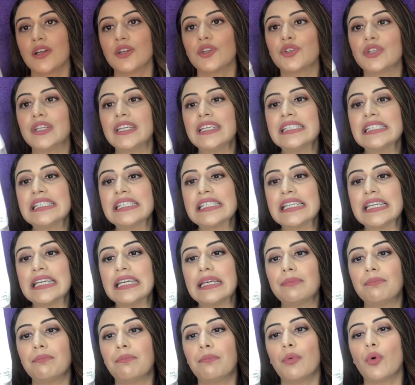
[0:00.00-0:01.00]
green
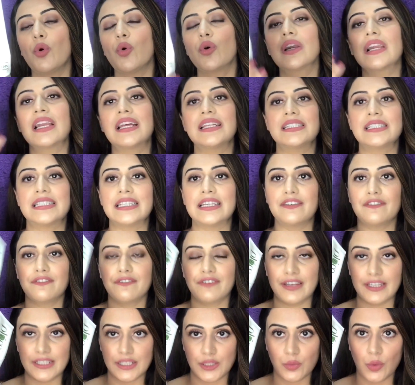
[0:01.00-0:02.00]
tea pore cleansing
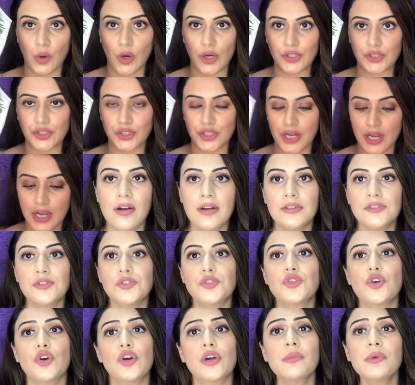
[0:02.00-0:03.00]
face wash.
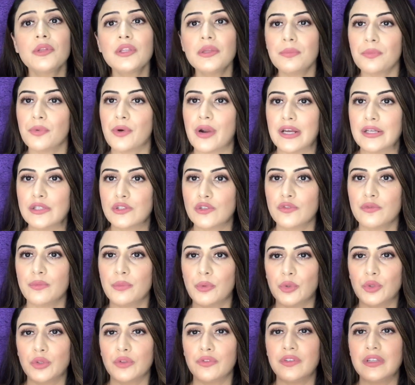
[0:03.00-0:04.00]
So talking about the price of
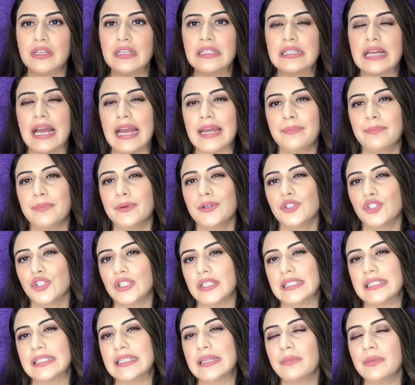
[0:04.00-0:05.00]
both of these, I had
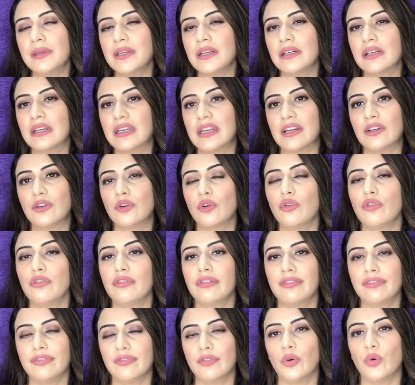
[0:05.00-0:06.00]
purchased them in a kit of
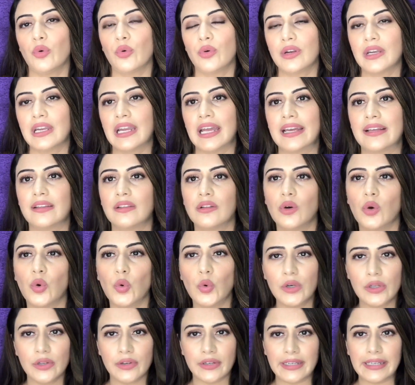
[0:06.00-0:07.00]
four, like the
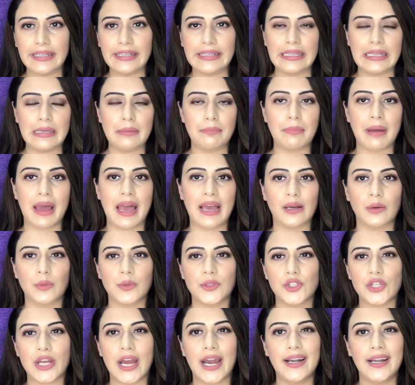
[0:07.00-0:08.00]
whole green tea pack,
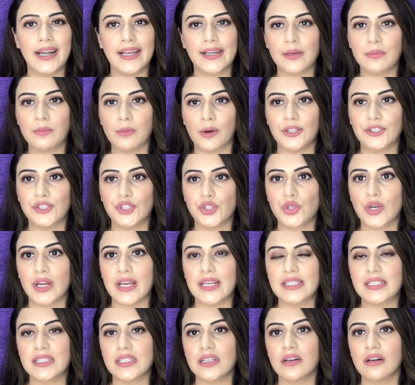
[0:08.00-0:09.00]
which had like a
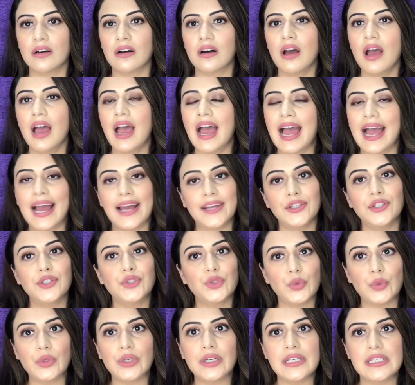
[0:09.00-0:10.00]
moisturizer and a
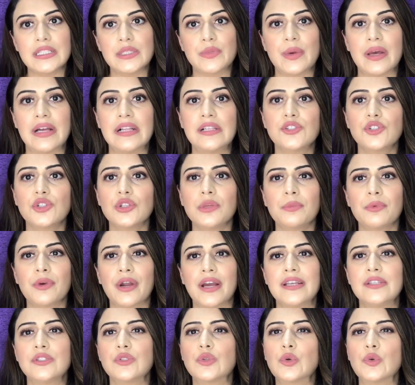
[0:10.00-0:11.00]
toner as well. So the
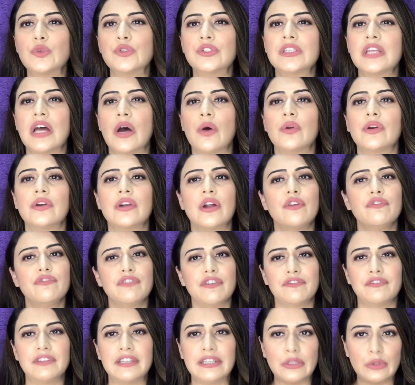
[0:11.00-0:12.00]
price goes down around
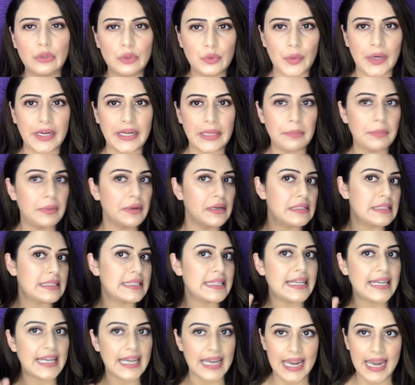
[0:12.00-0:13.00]
15 to
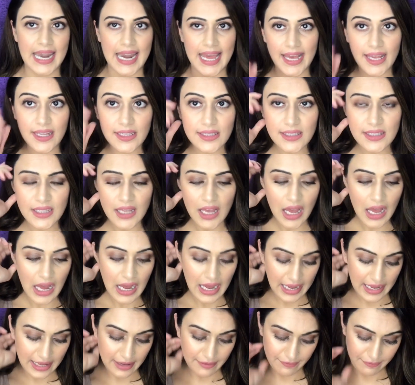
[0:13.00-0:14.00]
20% less
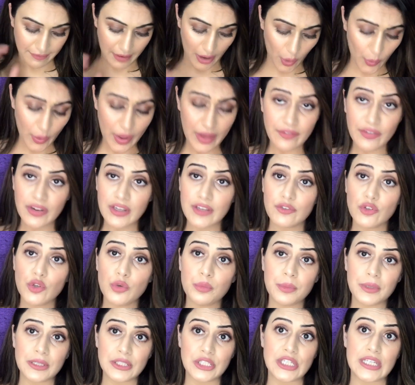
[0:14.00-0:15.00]
if however if
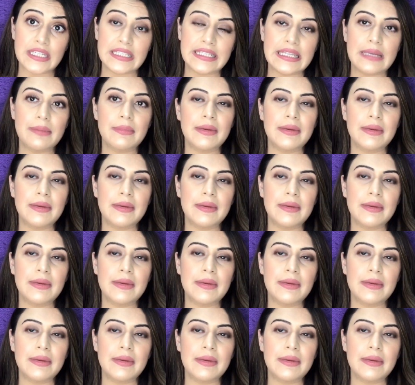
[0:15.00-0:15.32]
you purchase them